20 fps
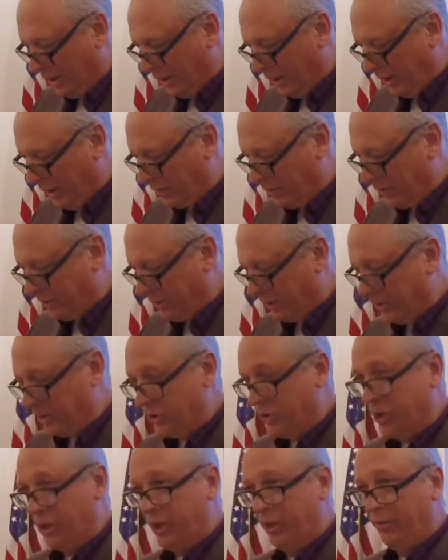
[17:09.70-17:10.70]
it's a
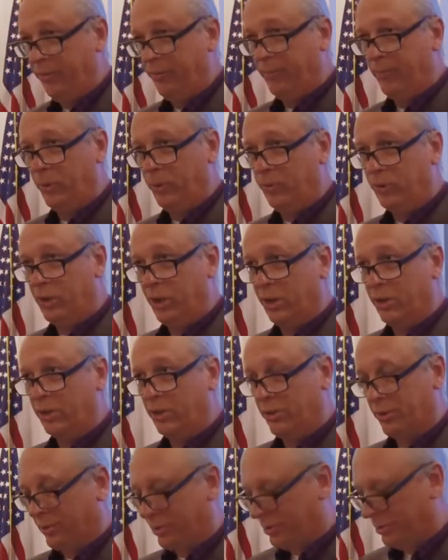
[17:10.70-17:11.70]
chief
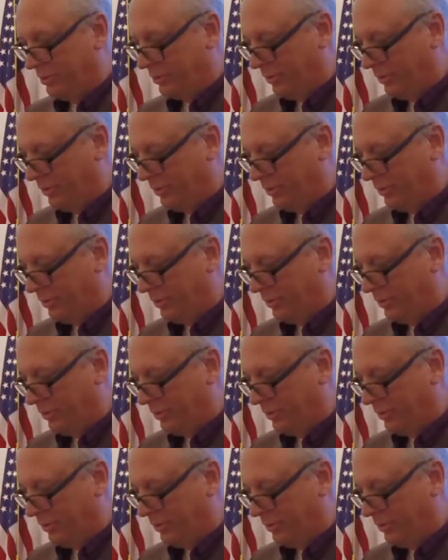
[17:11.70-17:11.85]
musician,